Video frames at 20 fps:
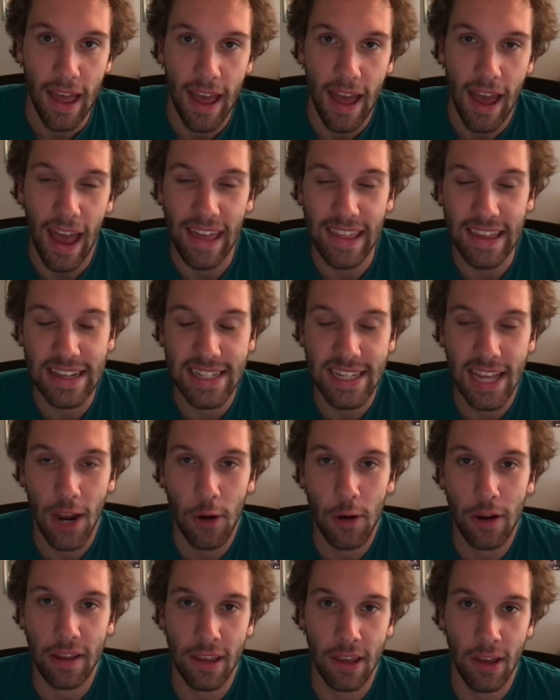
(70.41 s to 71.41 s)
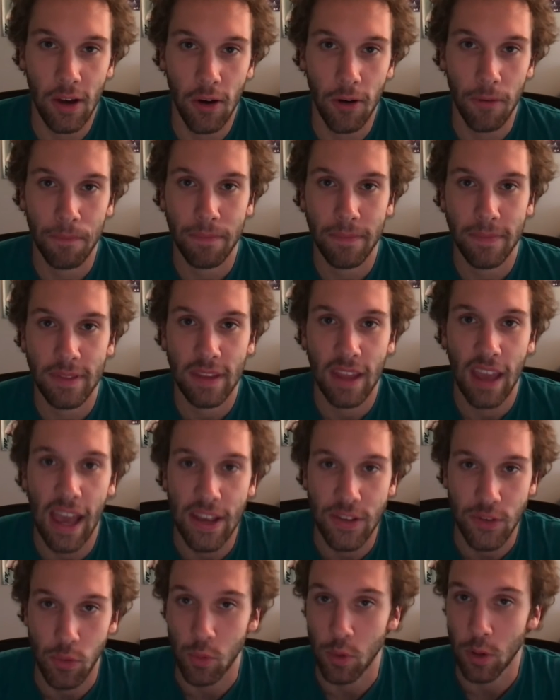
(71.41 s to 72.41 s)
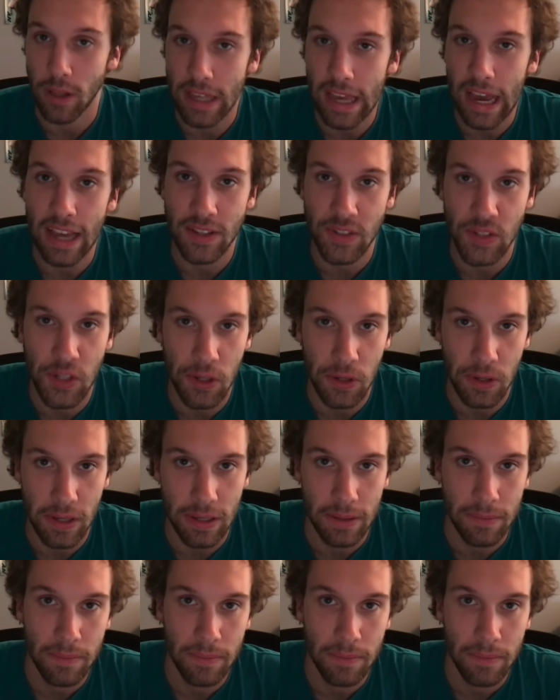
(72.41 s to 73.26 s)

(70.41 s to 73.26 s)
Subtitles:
I think Tyreek Hill has a really high ceiling,